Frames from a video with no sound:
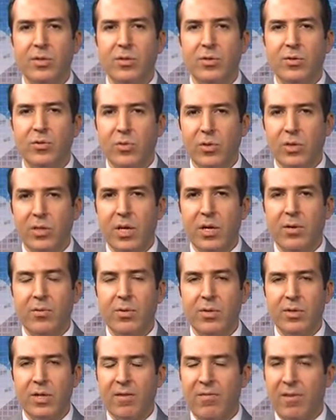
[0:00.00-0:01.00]
sold
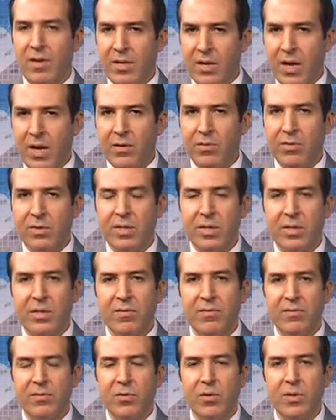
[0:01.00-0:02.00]
towers, have announced that
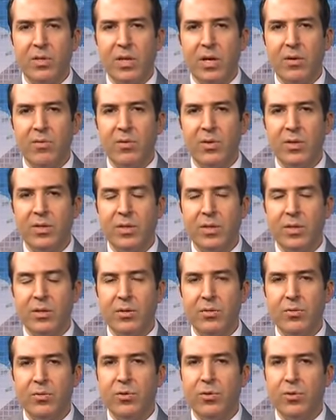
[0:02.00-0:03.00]
they've sold towers in
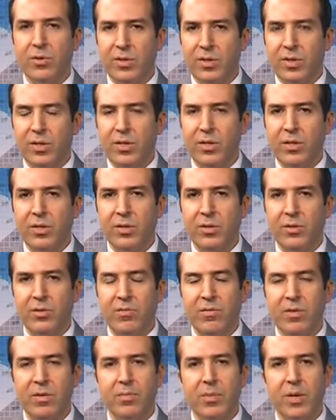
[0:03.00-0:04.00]
2 jurisdictions
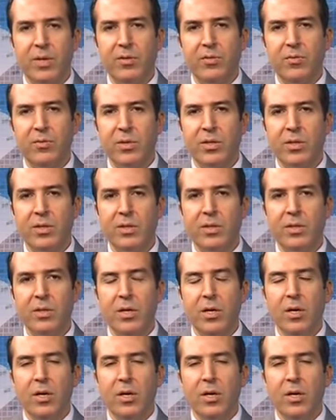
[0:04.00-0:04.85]
over the past 2 years.